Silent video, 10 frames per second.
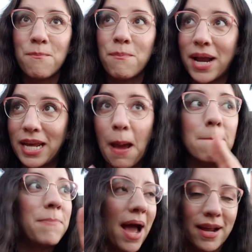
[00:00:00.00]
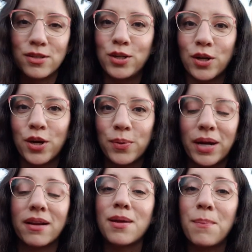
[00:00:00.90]
money back into your
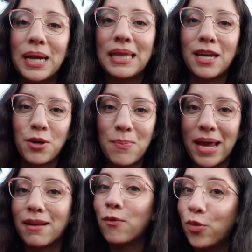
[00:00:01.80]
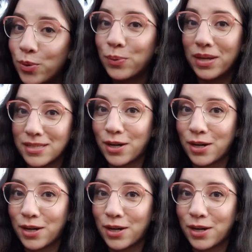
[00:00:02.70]
career, the money that you made through this